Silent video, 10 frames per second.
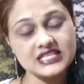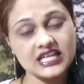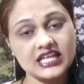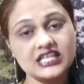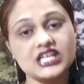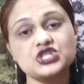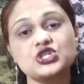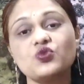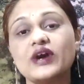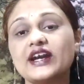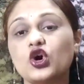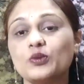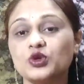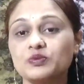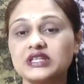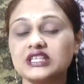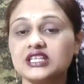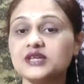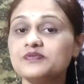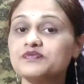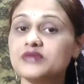ADHD via homeopathy,